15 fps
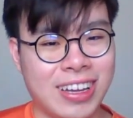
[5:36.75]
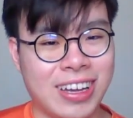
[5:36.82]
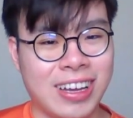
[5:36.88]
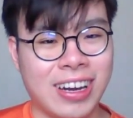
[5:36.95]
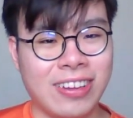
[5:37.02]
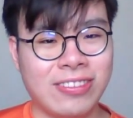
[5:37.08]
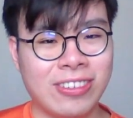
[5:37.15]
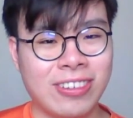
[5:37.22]

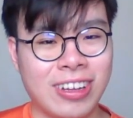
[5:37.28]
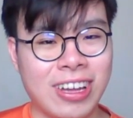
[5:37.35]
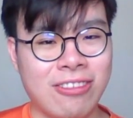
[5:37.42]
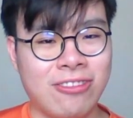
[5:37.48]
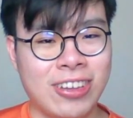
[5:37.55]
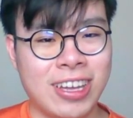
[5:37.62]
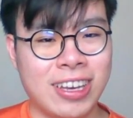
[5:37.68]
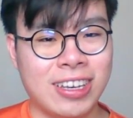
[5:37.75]
And after rook
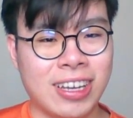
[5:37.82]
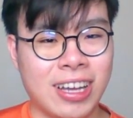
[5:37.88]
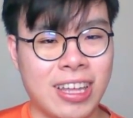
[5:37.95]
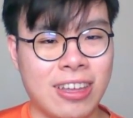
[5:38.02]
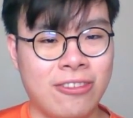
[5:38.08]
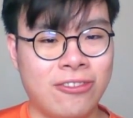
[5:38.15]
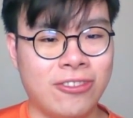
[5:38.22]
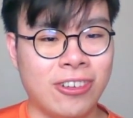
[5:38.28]
f8, knight
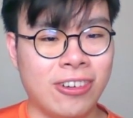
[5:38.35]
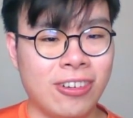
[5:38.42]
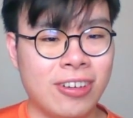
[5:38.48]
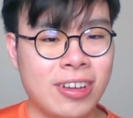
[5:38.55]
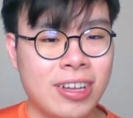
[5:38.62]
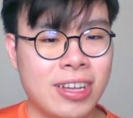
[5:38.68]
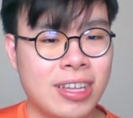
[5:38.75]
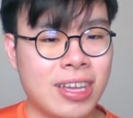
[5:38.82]
e4,
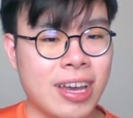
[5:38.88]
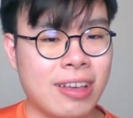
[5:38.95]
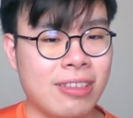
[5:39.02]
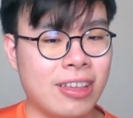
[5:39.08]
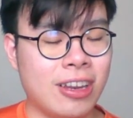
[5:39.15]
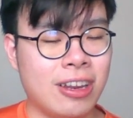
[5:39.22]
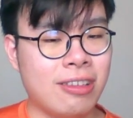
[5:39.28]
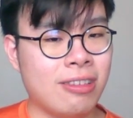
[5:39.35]
yes,
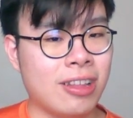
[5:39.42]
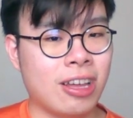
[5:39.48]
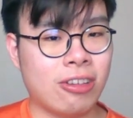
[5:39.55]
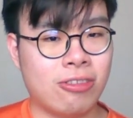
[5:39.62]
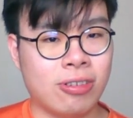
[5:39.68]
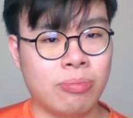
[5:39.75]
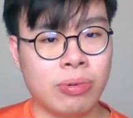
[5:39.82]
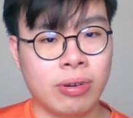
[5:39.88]
it is an
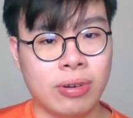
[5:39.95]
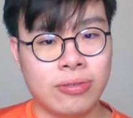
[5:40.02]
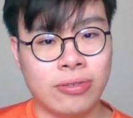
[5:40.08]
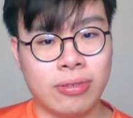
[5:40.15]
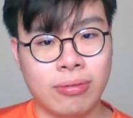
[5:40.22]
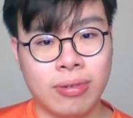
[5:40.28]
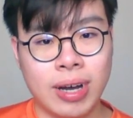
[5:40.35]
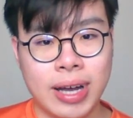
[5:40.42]
extra pawn
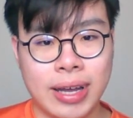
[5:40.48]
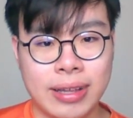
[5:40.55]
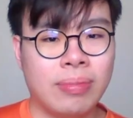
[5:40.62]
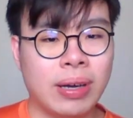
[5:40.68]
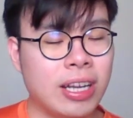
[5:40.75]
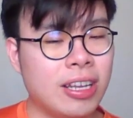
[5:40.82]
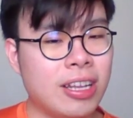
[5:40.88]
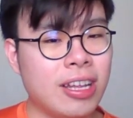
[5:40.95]
for white.
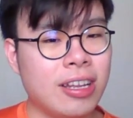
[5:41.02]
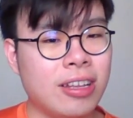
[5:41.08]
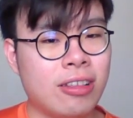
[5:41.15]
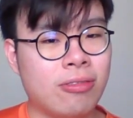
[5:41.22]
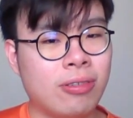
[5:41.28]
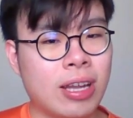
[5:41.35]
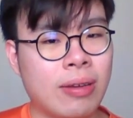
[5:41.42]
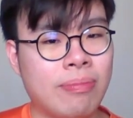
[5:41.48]
But indeed,
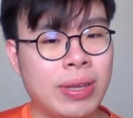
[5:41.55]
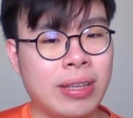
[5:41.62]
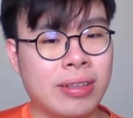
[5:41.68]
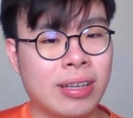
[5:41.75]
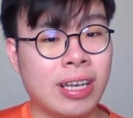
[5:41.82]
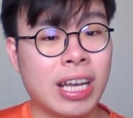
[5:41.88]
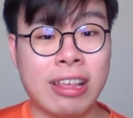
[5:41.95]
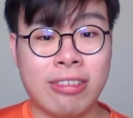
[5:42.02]
this would have
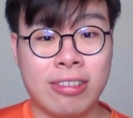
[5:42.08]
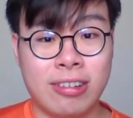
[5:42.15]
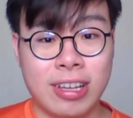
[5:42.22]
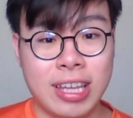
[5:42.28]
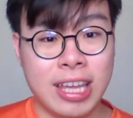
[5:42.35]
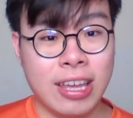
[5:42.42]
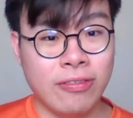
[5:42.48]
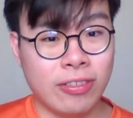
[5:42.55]
been the lesser
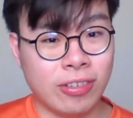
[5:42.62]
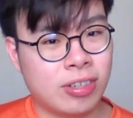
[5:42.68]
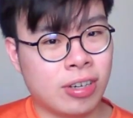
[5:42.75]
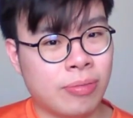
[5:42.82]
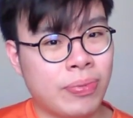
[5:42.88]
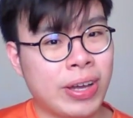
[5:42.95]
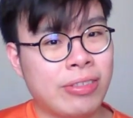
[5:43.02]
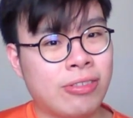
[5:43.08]
evil
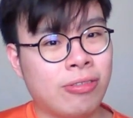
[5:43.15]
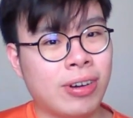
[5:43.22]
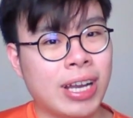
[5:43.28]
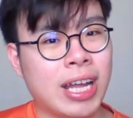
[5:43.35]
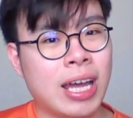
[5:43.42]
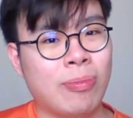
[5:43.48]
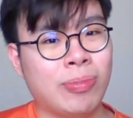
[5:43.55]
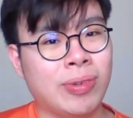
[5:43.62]
compared to
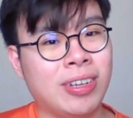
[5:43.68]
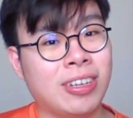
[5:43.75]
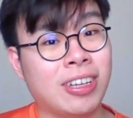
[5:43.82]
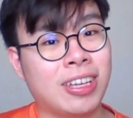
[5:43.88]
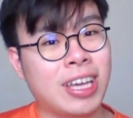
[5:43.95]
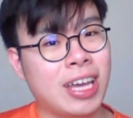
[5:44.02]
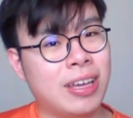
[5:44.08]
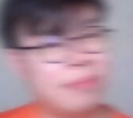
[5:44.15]
what happened in the
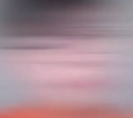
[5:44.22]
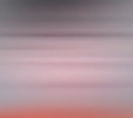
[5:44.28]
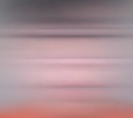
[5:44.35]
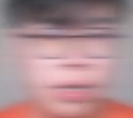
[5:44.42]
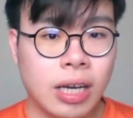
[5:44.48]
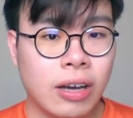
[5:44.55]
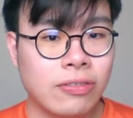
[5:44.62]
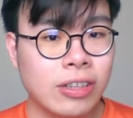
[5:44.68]
game.
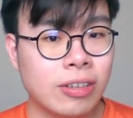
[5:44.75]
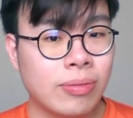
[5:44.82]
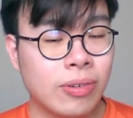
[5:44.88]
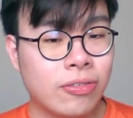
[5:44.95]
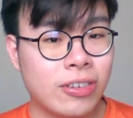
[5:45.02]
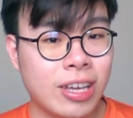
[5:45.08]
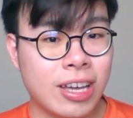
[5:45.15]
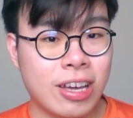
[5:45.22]
After the
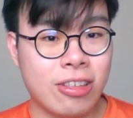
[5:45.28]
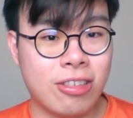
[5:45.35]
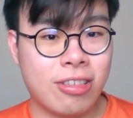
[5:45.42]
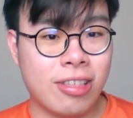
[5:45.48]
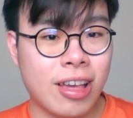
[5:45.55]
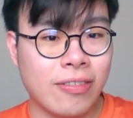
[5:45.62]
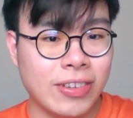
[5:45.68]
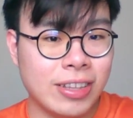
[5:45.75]
move king
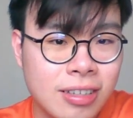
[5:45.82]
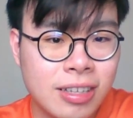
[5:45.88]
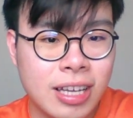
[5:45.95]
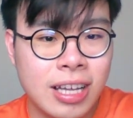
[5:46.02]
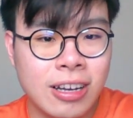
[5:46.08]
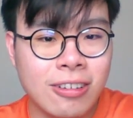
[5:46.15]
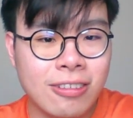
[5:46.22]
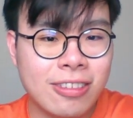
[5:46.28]
h7,
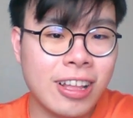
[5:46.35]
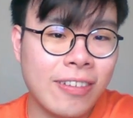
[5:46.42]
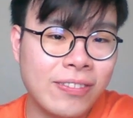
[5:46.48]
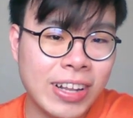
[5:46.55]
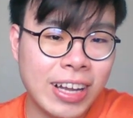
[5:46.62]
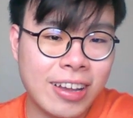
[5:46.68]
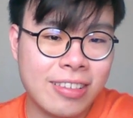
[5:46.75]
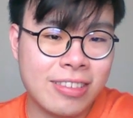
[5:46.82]
it looks
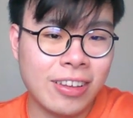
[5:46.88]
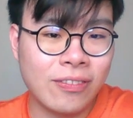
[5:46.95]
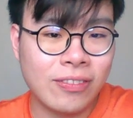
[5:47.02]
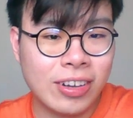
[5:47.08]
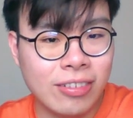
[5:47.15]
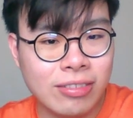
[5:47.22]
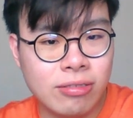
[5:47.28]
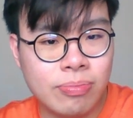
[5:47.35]
like black has some
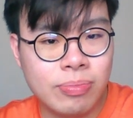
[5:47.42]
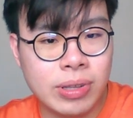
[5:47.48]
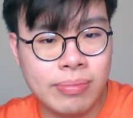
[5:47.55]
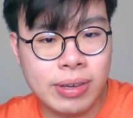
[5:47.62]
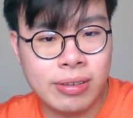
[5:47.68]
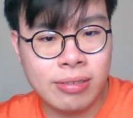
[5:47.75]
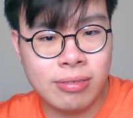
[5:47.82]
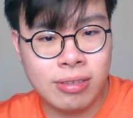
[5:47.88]
counterplay
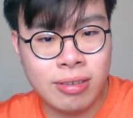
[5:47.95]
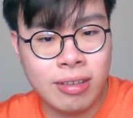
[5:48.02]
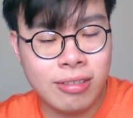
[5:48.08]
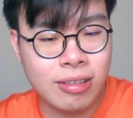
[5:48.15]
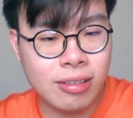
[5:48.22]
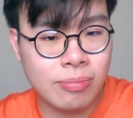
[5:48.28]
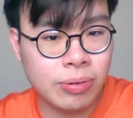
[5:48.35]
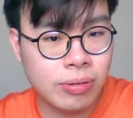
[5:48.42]
because he's
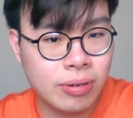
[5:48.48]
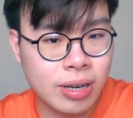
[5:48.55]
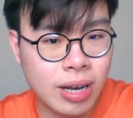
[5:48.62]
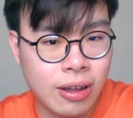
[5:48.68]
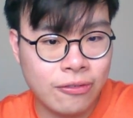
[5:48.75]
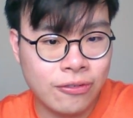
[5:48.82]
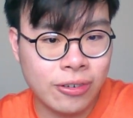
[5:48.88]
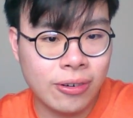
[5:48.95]
hitting the pawn on
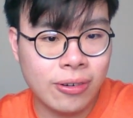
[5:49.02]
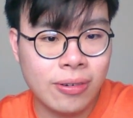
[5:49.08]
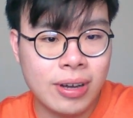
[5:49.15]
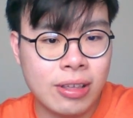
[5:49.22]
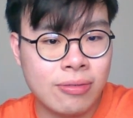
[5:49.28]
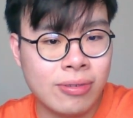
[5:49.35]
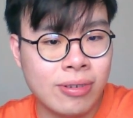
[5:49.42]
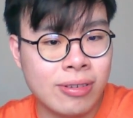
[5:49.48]
f4
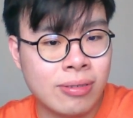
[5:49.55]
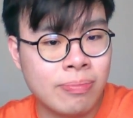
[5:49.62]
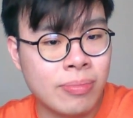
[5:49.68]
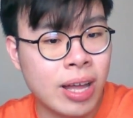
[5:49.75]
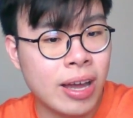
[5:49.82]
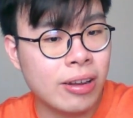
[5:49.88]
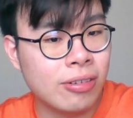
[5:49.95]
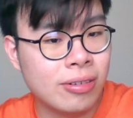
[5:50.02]
as well as the
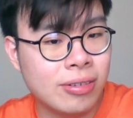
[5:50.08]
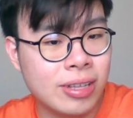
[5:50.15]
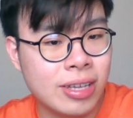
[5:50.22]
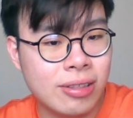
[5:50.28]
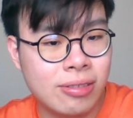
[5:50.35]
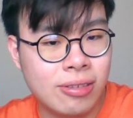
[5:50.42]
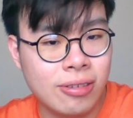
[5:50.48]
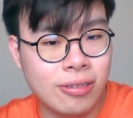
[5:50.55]
knight on
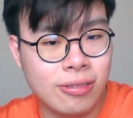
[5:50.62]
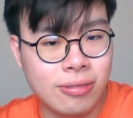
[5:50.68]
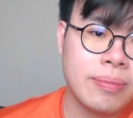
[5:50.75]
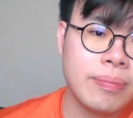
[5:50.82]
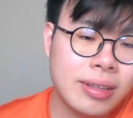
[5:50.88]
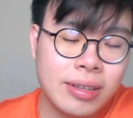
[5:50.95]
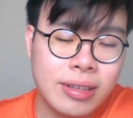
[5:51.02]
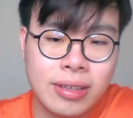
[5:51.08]
d2.
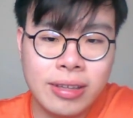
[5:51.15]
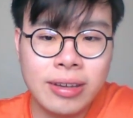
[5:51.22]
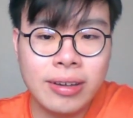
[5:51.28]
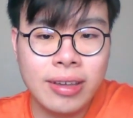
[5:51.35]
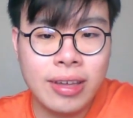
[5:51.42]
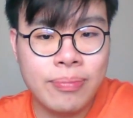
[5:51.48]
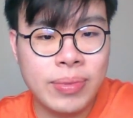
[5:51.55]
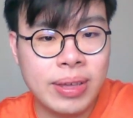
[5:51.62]
But
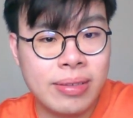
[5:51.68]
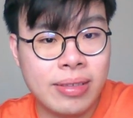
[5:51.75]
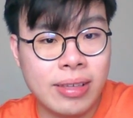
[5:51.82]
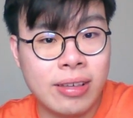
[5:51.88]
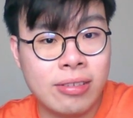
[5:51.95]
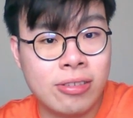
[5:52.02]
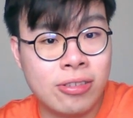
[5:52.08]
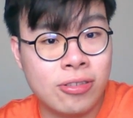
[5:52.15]
here he
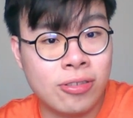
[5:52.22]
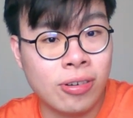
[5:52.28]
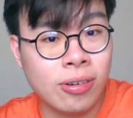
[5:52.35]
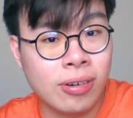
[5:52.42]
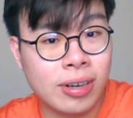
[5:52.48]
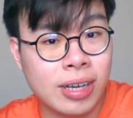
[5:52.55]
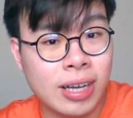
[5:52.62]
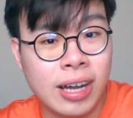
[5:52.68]
missed a
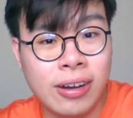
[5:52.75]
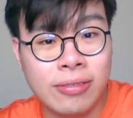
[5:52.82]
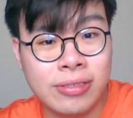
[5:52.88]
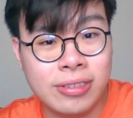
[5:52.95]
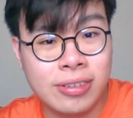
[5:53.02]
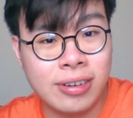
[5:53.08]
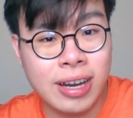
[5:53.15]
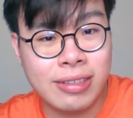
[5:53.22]
strong
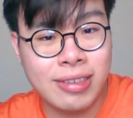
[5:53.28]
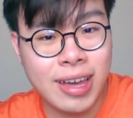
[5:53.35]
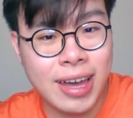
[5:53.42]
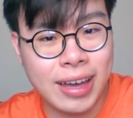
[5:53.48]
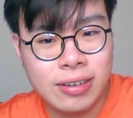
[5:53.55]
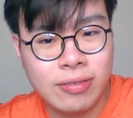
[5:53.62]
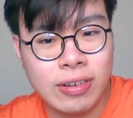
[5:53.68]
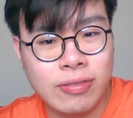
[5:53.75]
counter
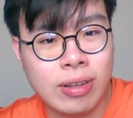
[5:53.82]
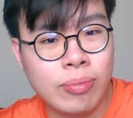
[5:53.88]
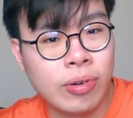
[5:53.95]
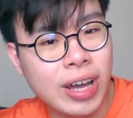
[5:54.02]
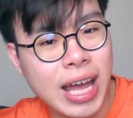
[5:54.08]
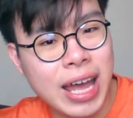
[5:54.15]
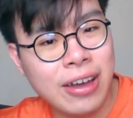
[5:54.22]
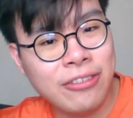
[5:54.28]
attack with the
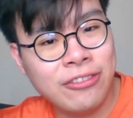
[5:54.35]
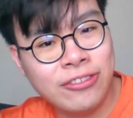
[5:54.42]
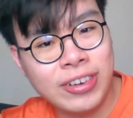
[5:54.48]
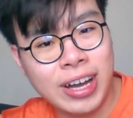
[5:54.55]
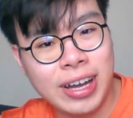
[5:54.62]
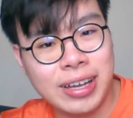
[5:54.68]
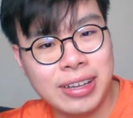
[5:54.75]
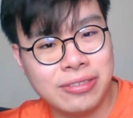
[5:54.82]
move
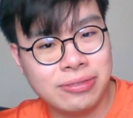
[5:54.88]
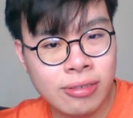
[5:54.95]
f5.